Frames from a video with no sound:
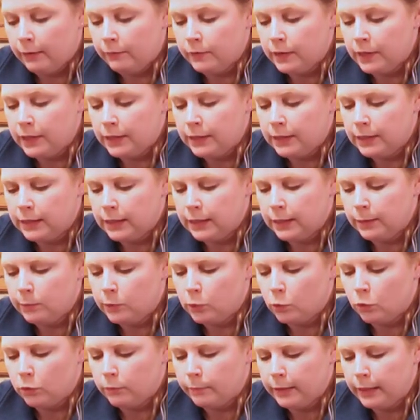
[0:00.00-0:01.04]
have this
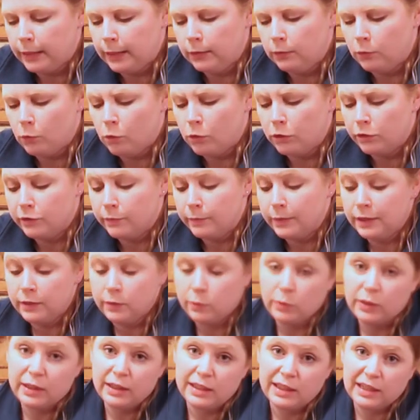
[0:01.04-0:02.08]
Absorbine
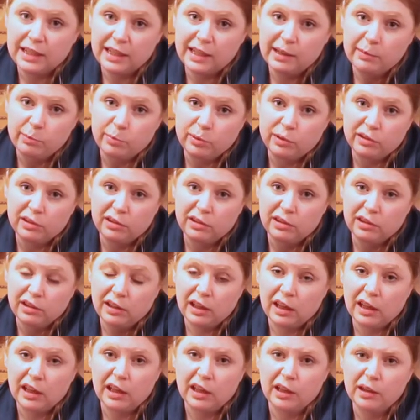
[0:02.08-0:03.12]
Horseman's One Step.
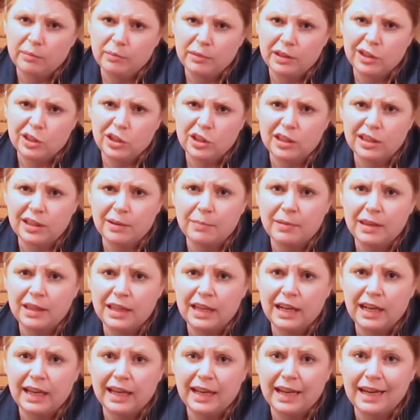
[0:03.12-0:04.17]
Um, it's just something
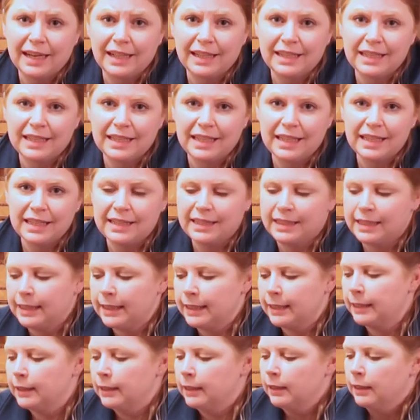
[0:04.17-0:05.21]
that I got at
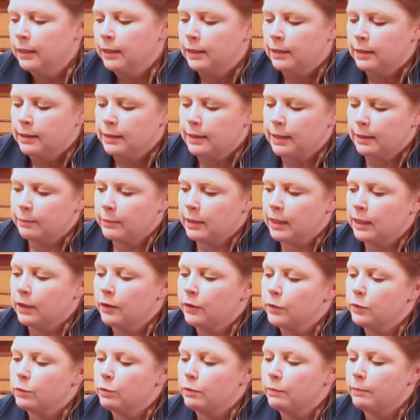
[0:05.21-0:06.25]
TSC. Same thing
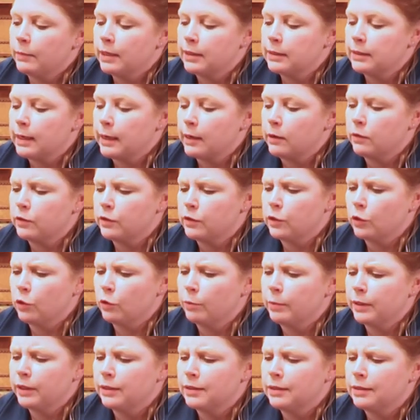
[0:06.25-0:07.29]
goes with my saddle
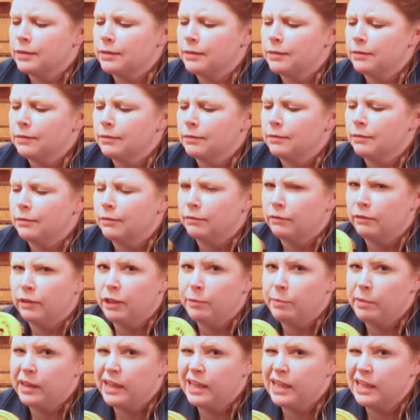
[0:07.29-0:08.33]
soap. It's
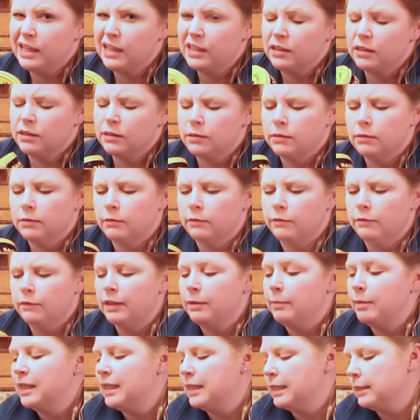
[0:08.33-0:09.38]
Feeblings?
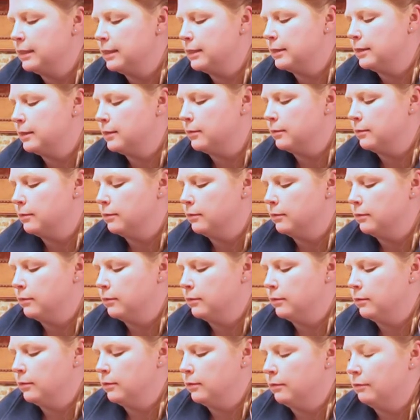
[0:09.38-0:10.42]
Feebings?
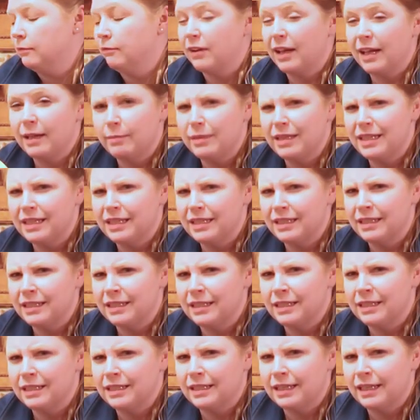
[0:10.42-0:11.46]

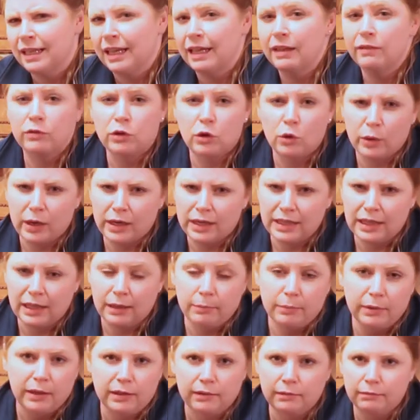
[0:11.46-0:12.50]
Fibings? I have no
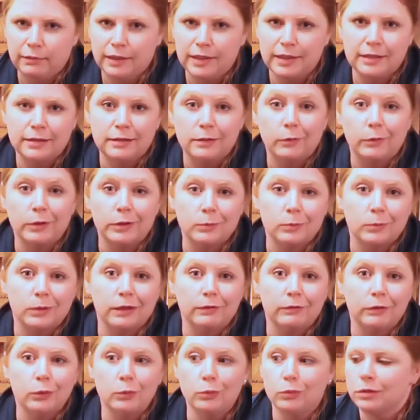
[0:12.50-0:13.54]
idea, but this is always what
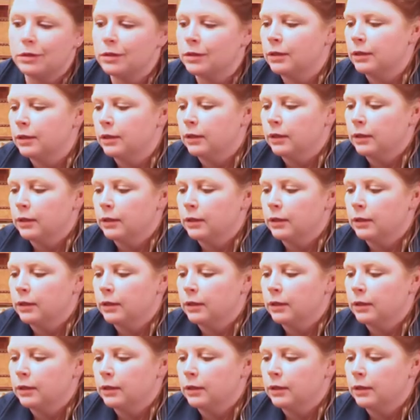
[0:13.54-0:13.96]
I've used.